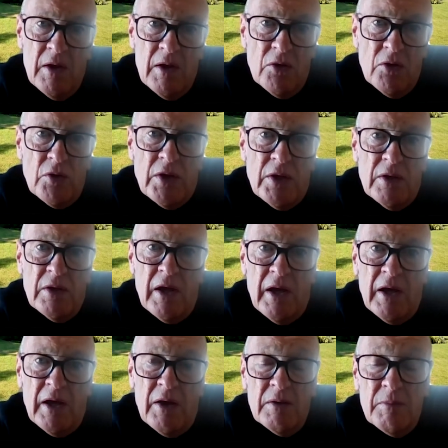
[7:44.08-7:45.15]
Looking
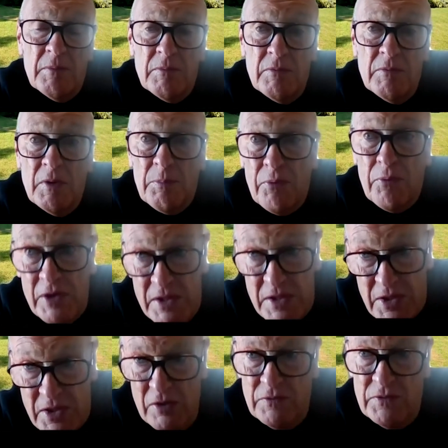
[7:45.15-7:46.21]
at the
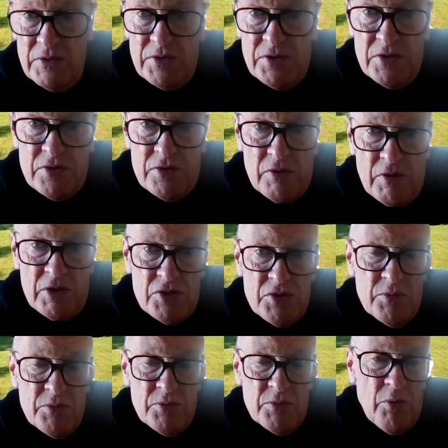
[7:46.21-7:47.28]
pre-COVID situation
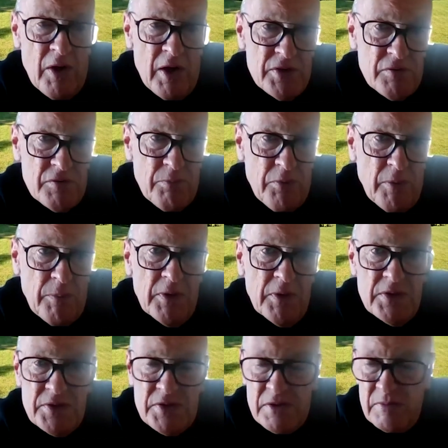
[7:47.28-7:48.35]
with the rise of
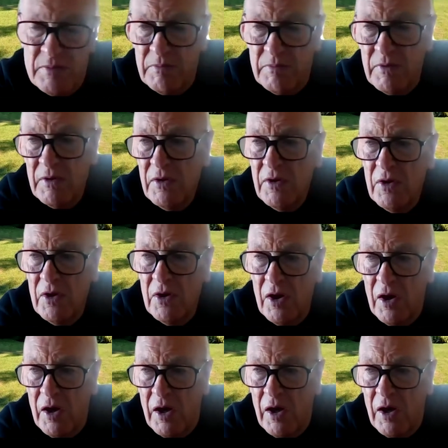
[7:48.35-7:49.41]
populism,
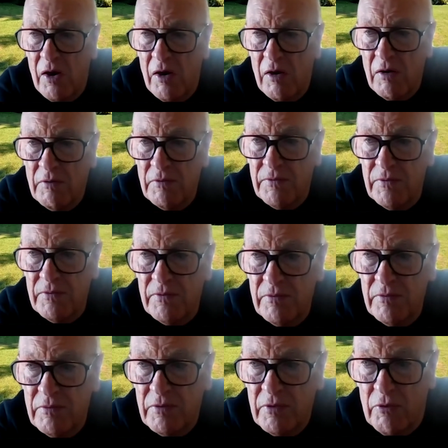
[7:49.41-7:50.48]
of
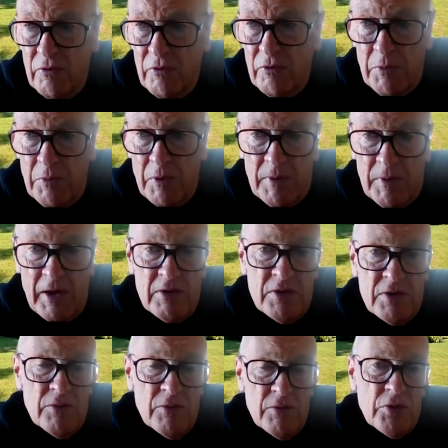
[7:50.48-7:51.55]
the growing
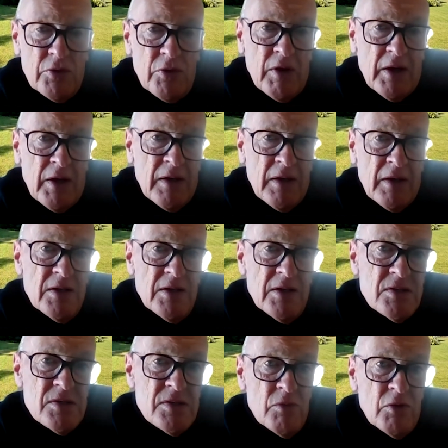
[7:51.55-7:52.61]
popularity of autocratic
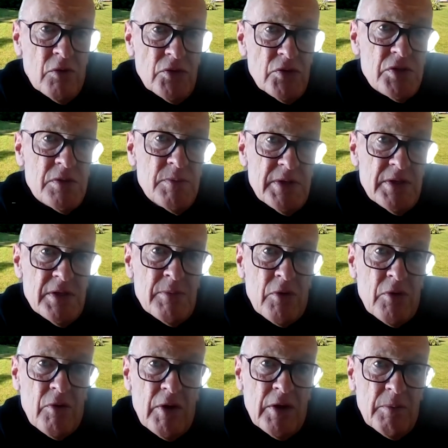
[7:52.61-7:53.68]
leaders and what used to be
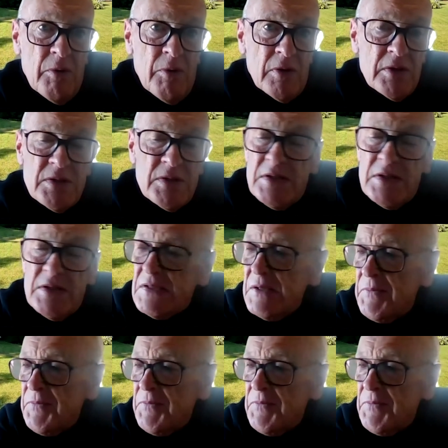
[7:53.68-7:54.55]
democratic policies,